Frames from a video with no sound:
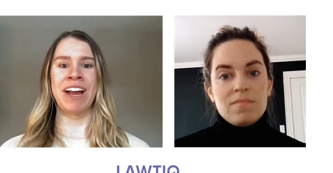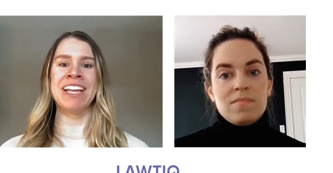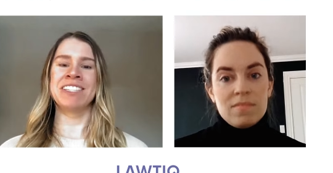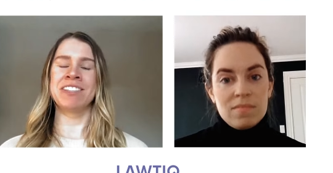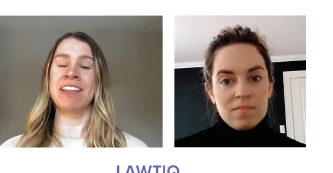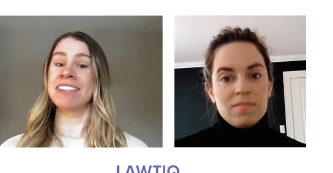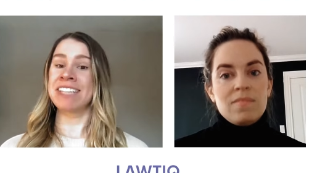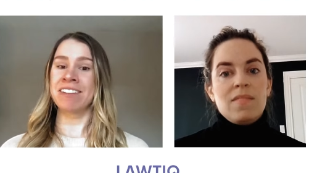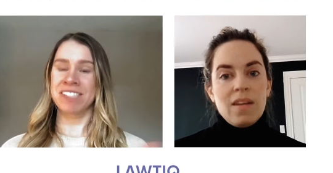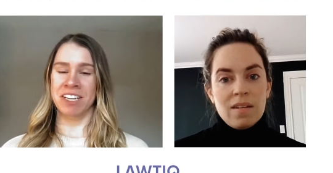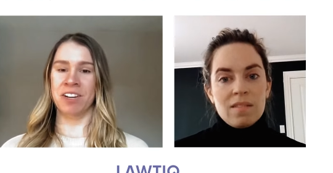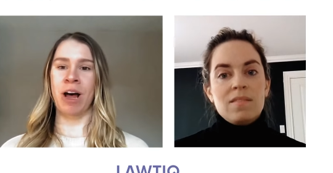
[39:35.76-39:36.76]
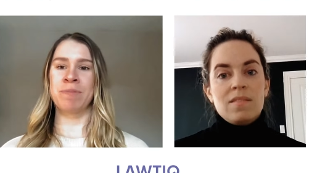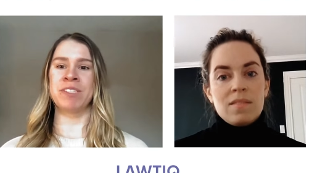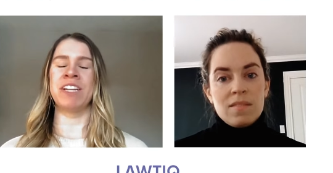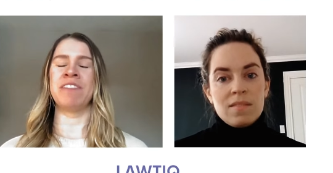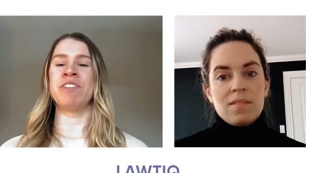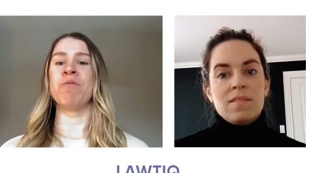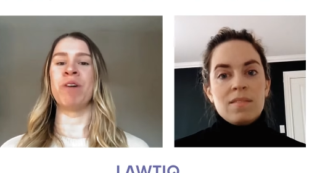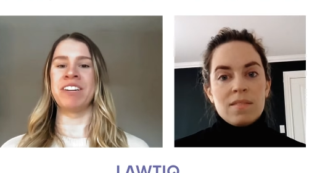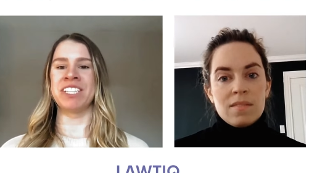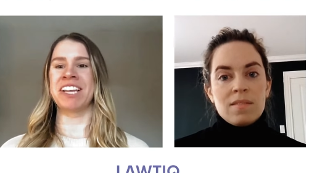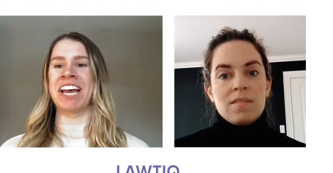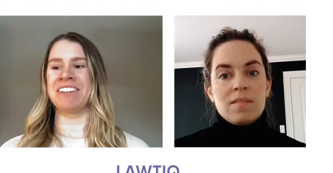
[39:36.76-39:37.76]
Speaker 1: right? So that sounds like a good option if you want
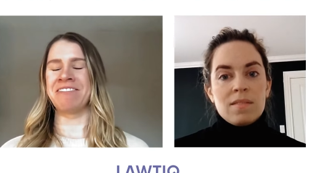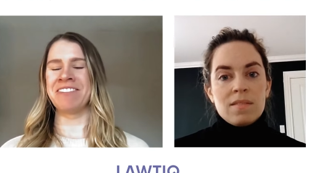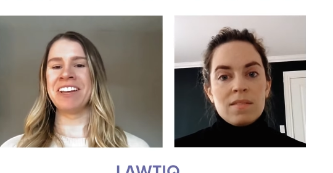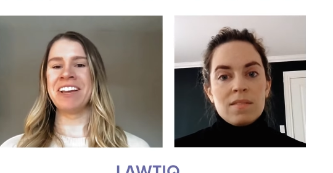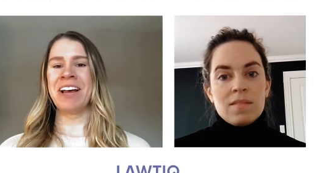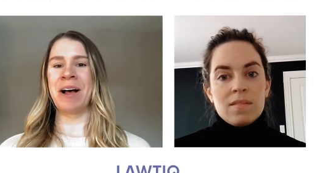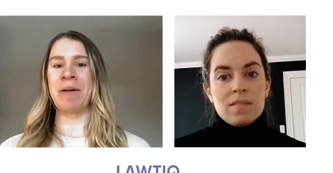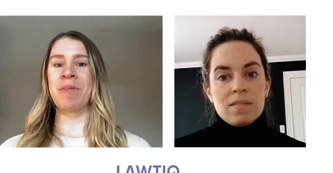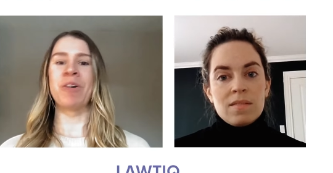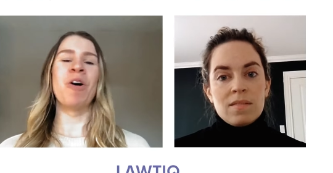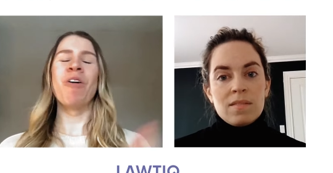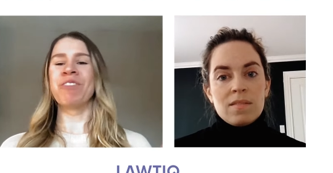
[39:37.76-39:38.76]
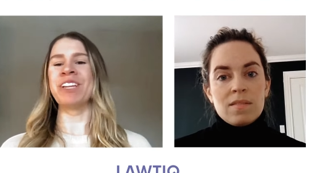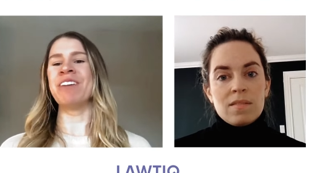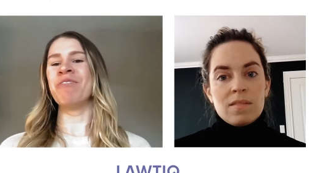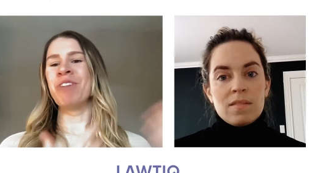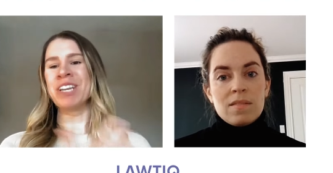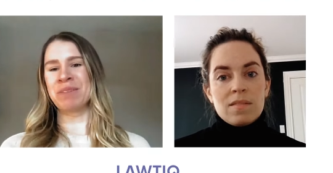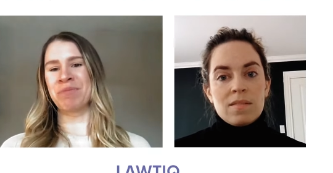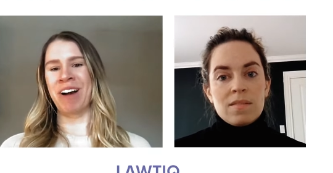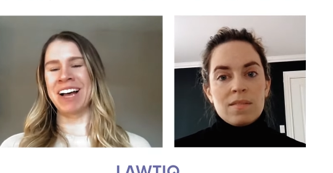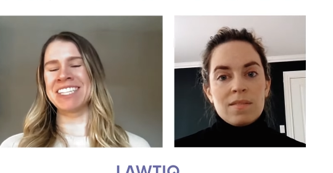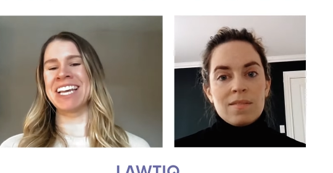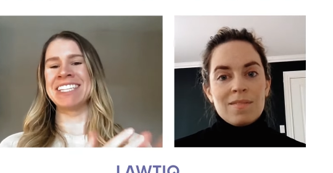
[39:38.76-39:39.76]
to just kind of, uh, or hopefully avoid the
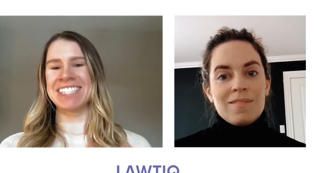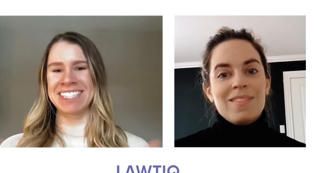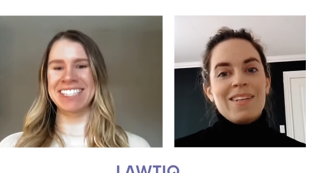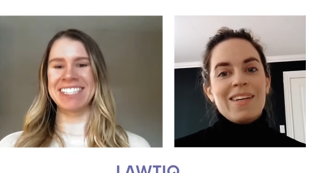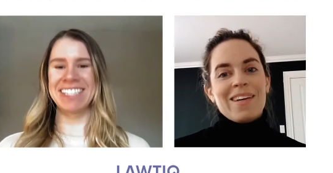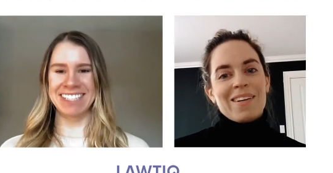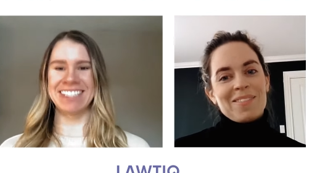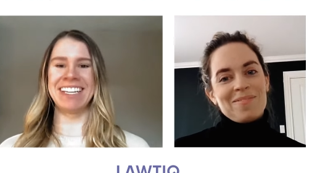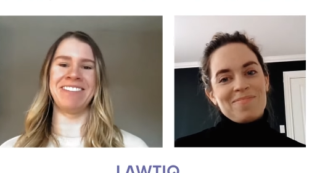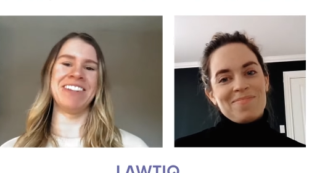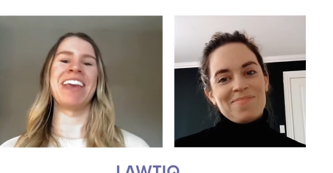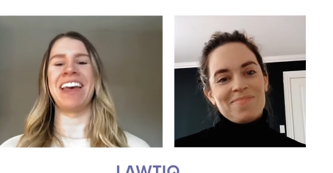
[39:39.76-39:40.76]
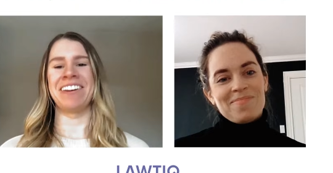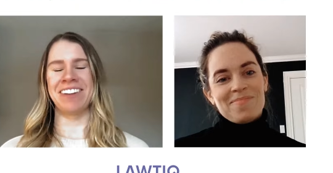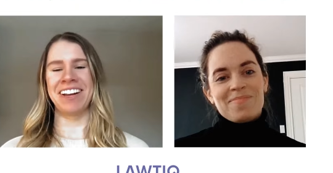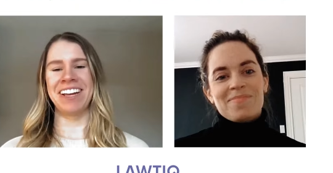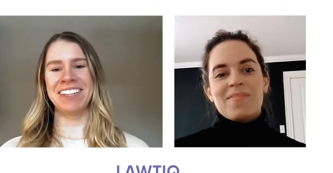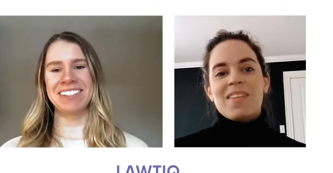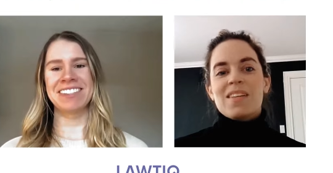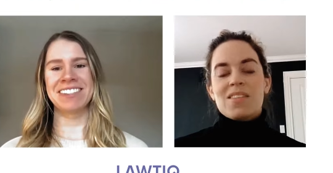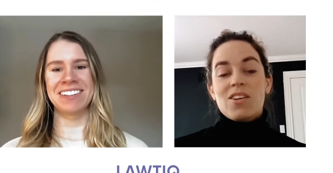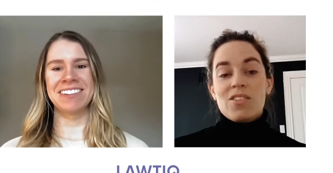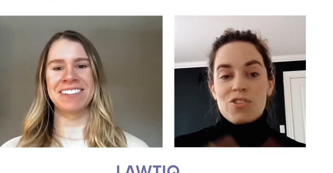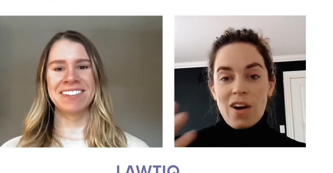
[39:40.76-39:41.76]
process. Yeah, you can, right? So.
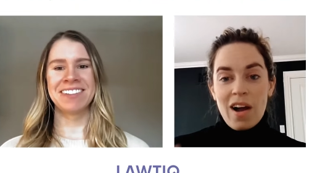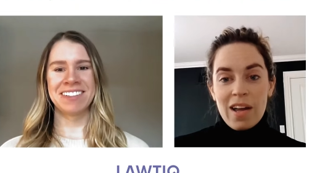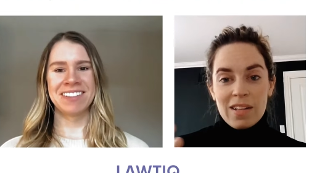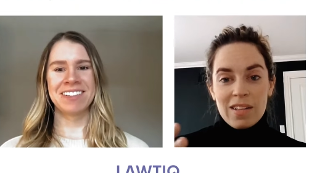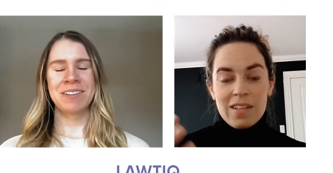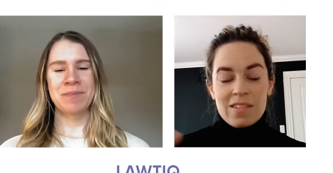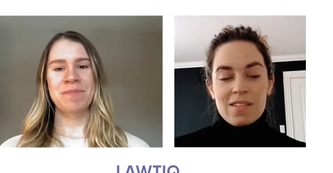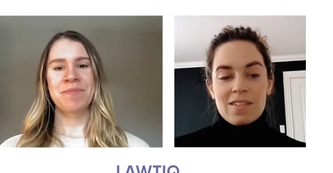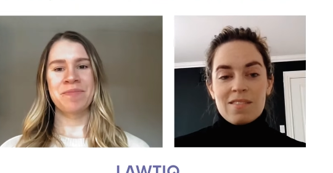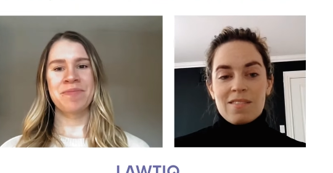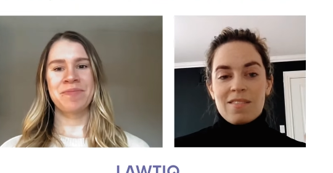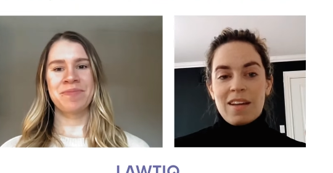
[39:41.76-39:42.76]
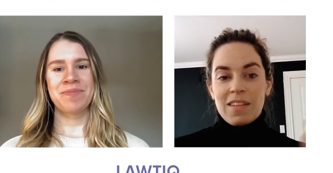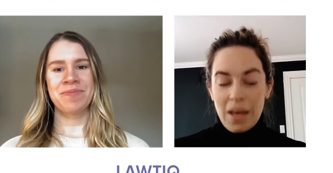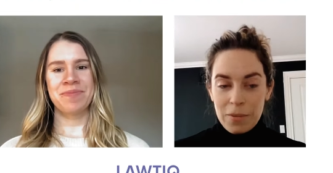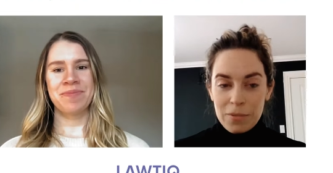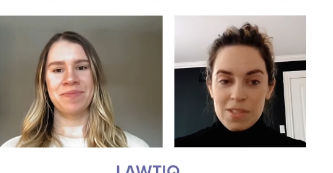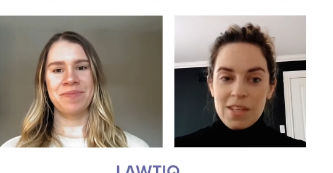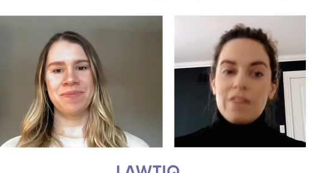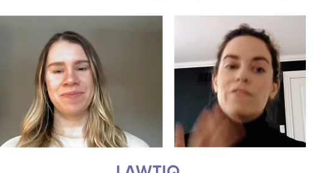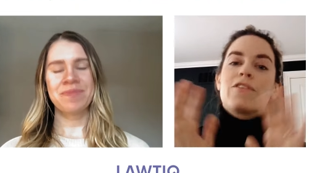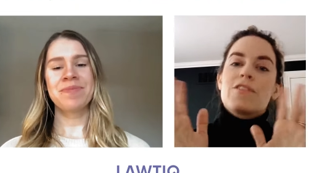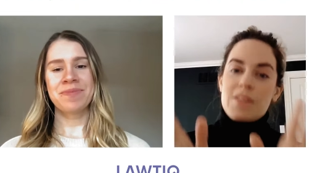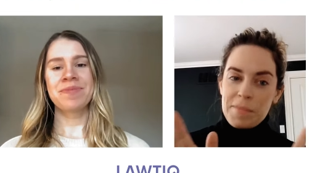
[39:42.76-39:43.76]
Speaker 2: It's a good try, at least at the
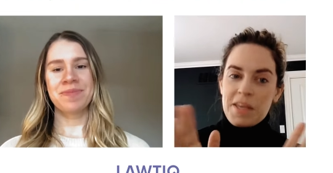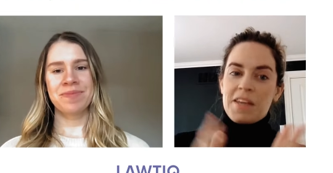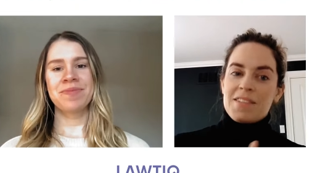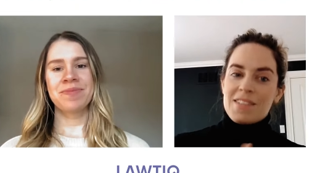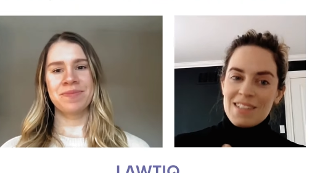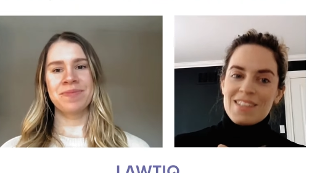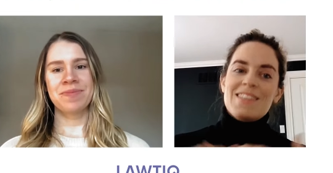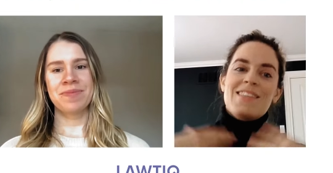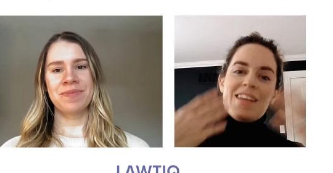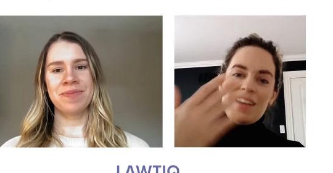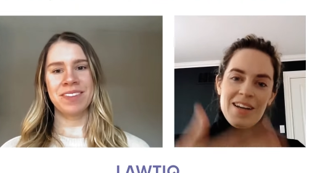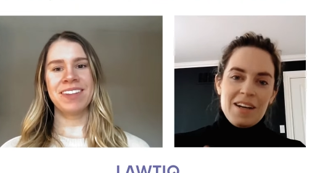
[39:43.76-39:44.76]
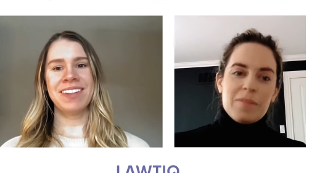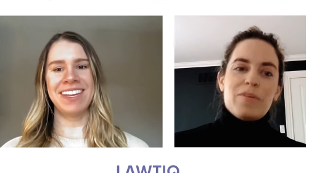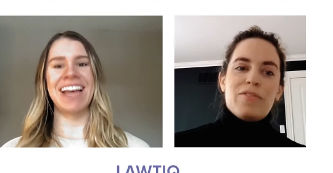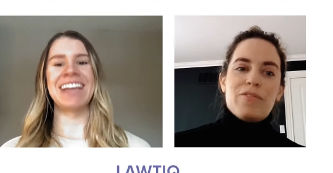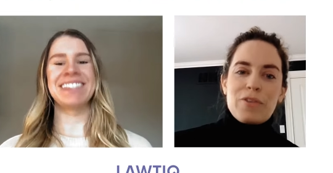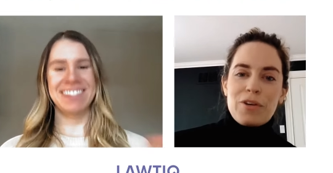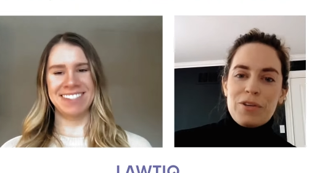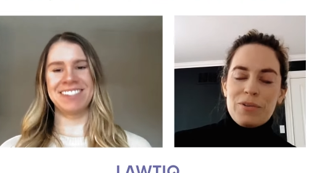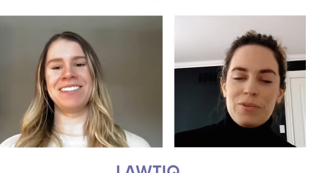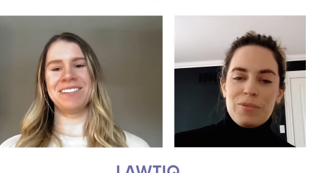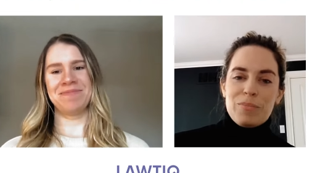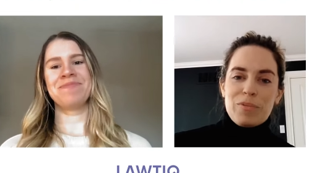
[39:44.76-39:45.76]
outset, for some cases, uh, yes. before
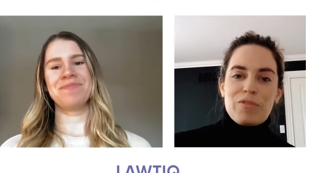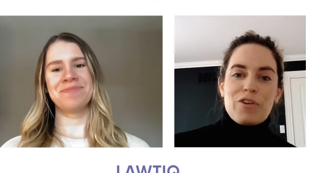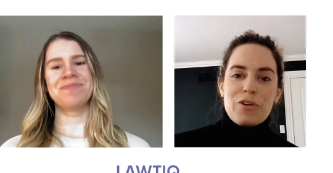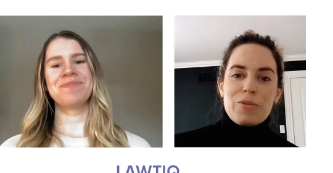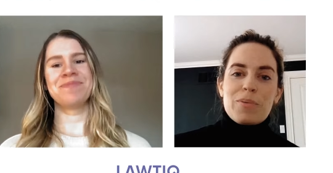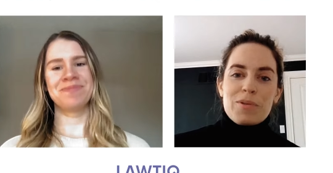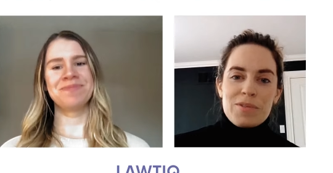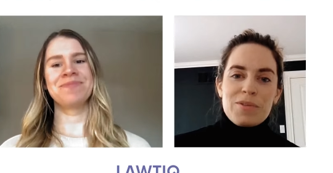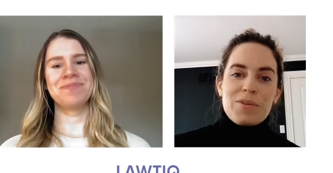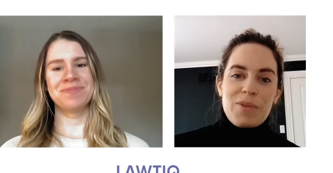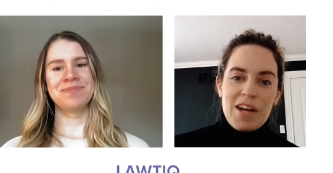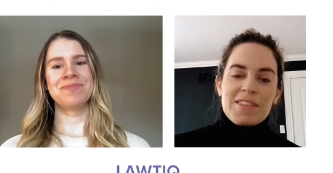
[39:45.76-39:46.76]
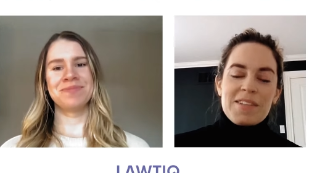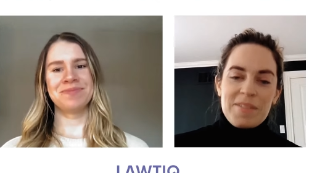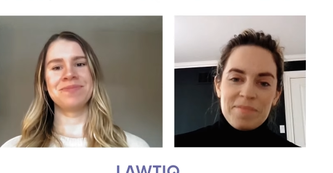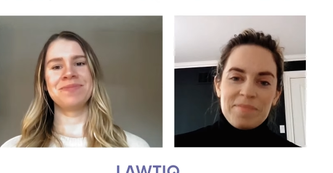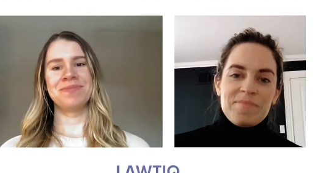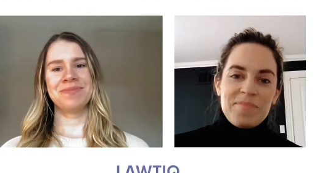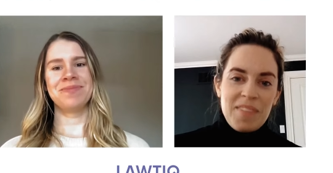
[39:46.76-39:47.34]
you before you pursue the rest.